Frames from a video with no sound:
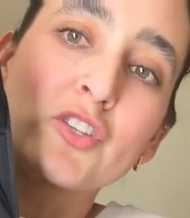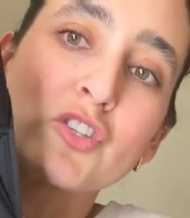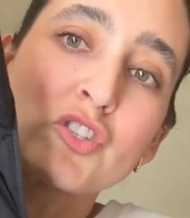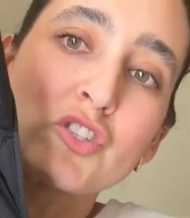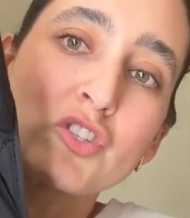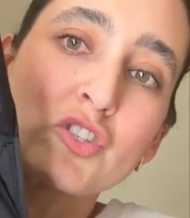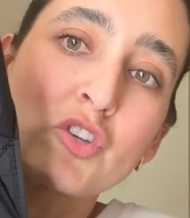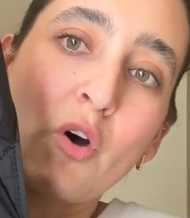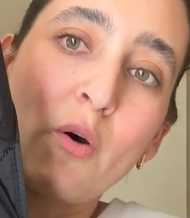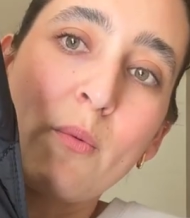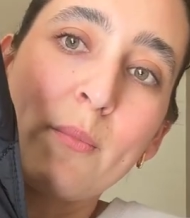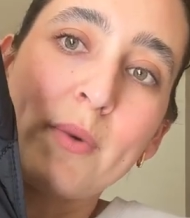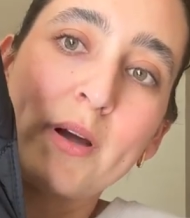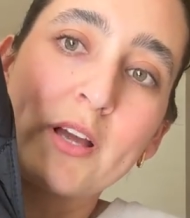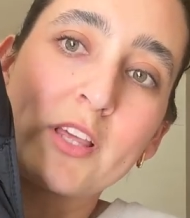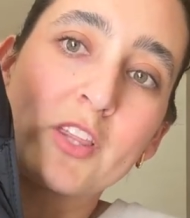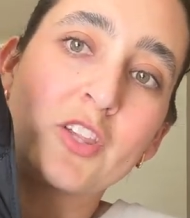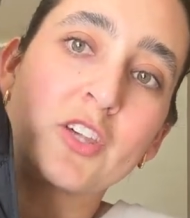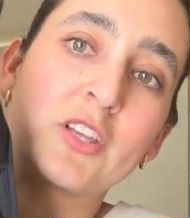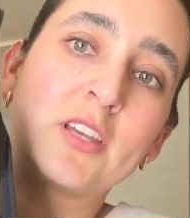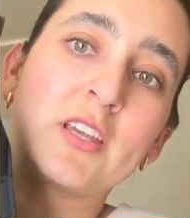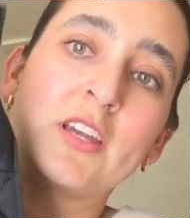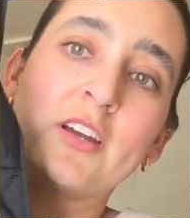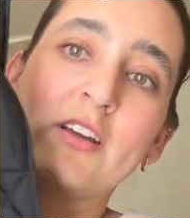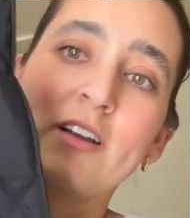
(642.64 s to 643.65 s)
so much
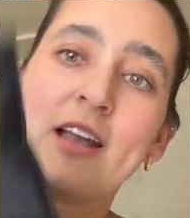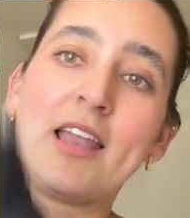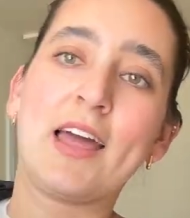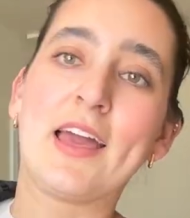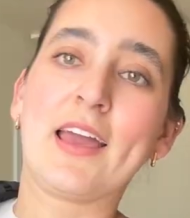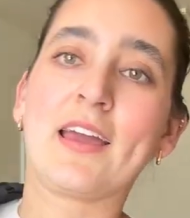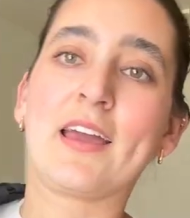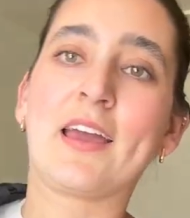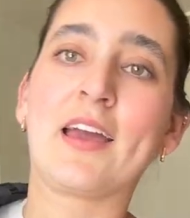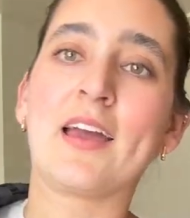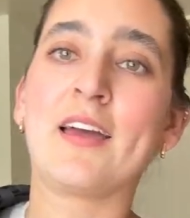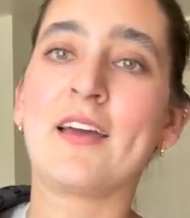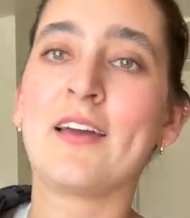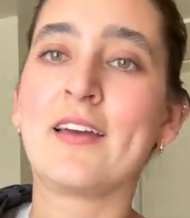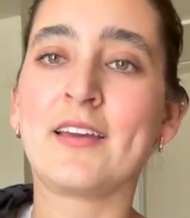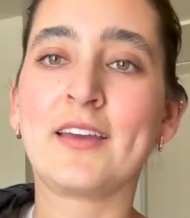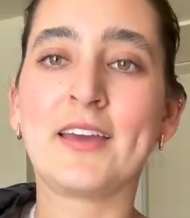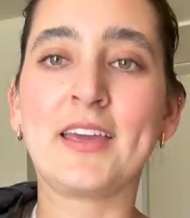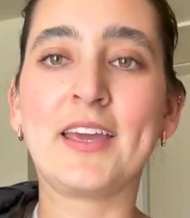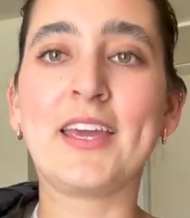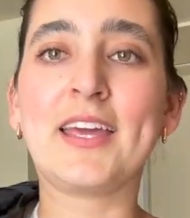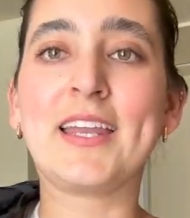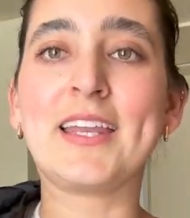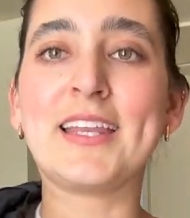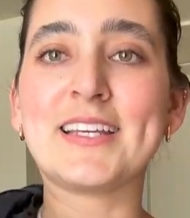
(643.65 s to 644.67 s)
in here. Like,
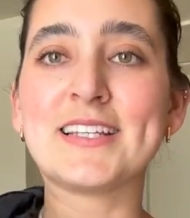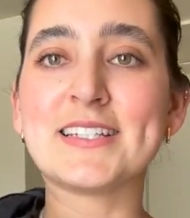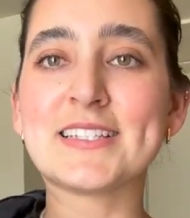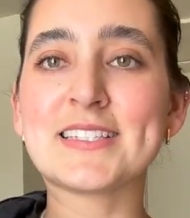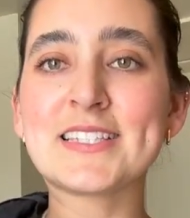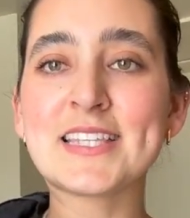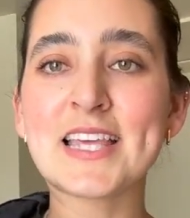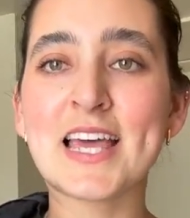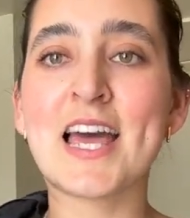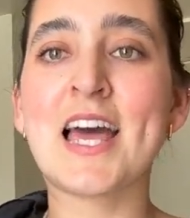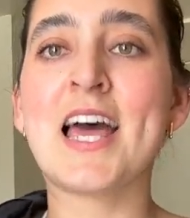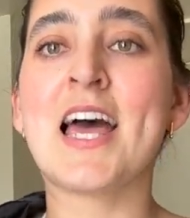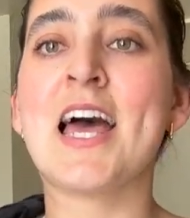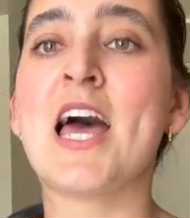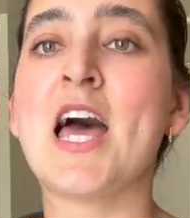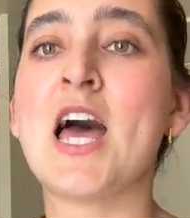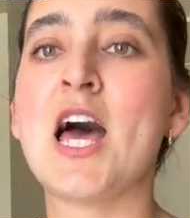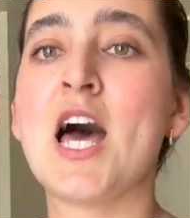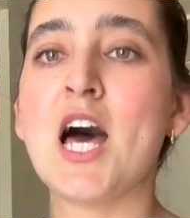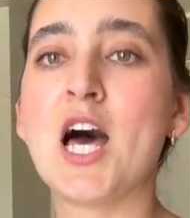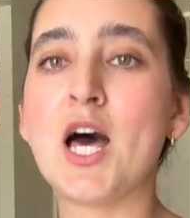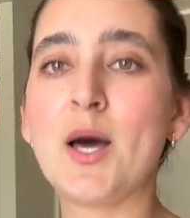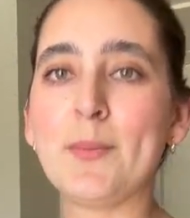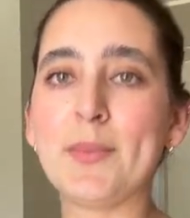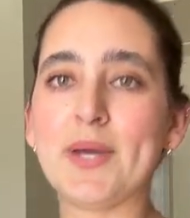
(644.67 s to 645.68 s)
it is
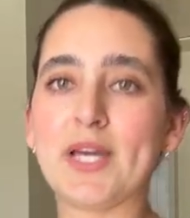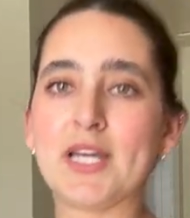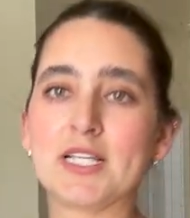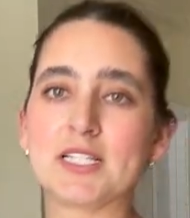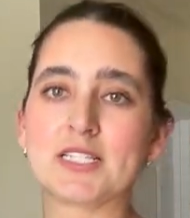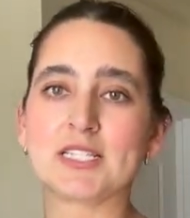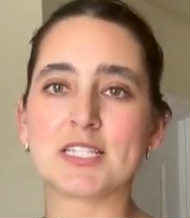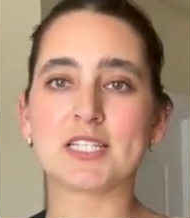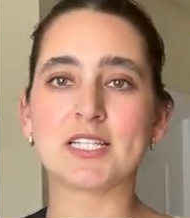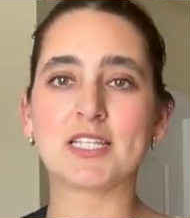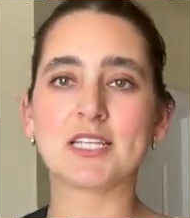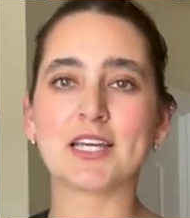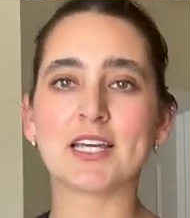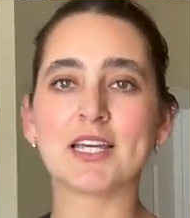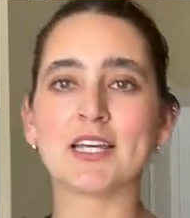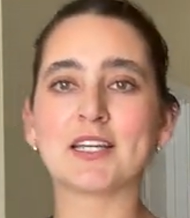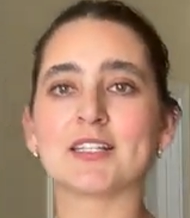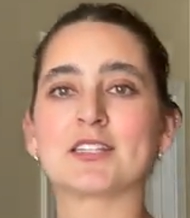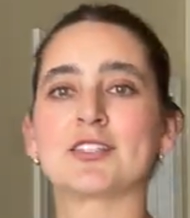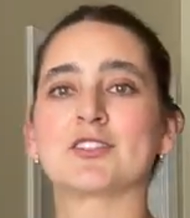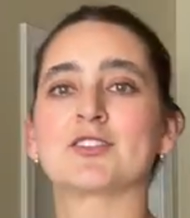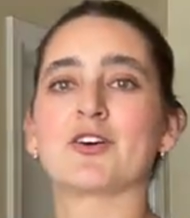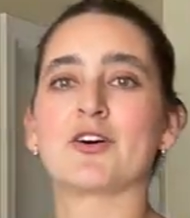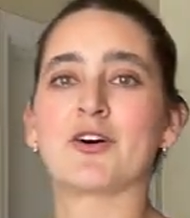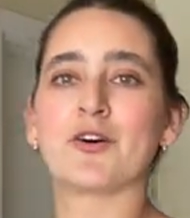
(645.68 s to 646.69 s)
amazing.
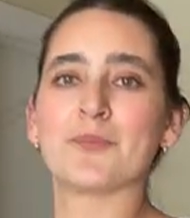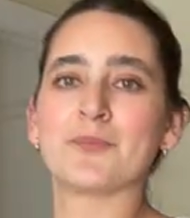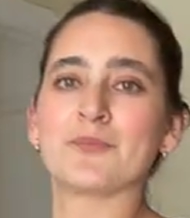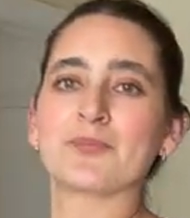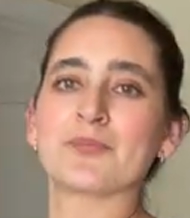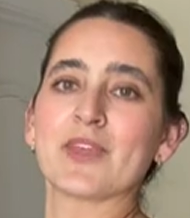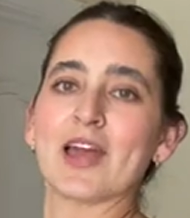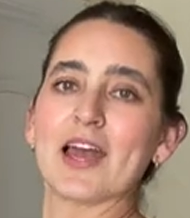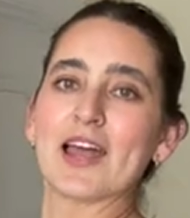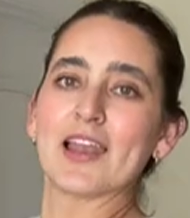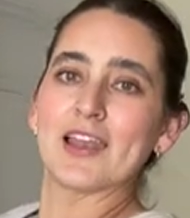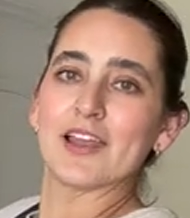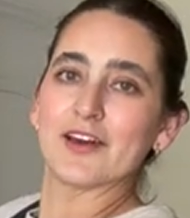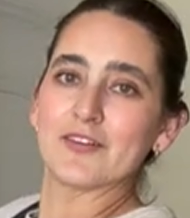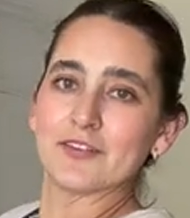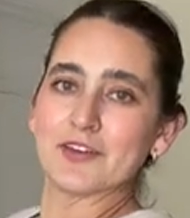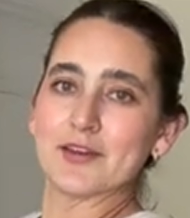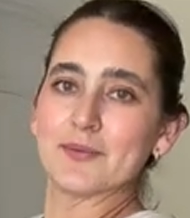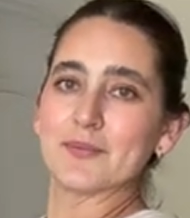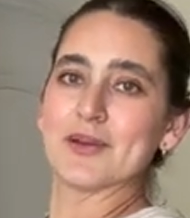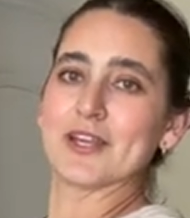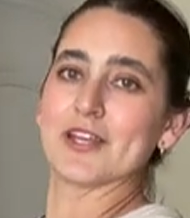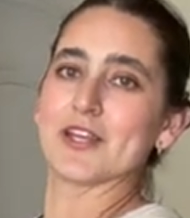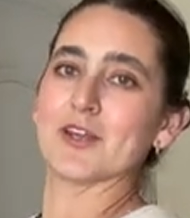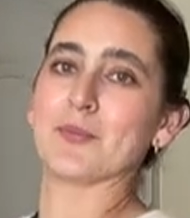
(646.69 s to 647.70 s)
So I love
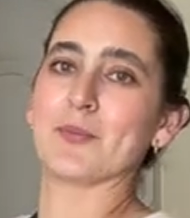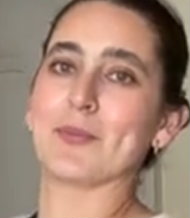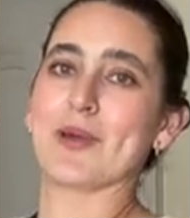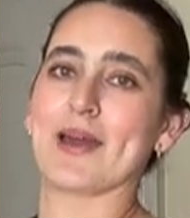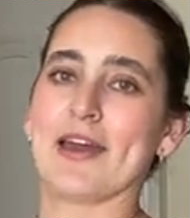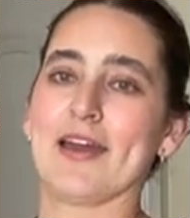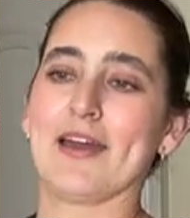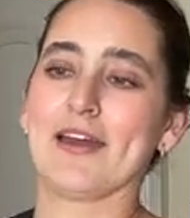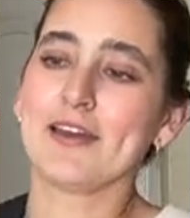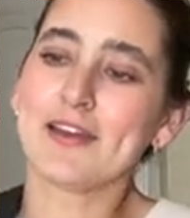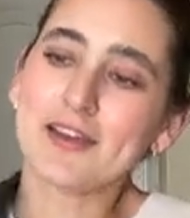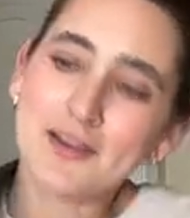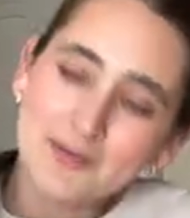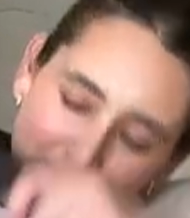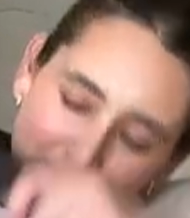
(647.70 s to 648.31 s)
it. My new bag.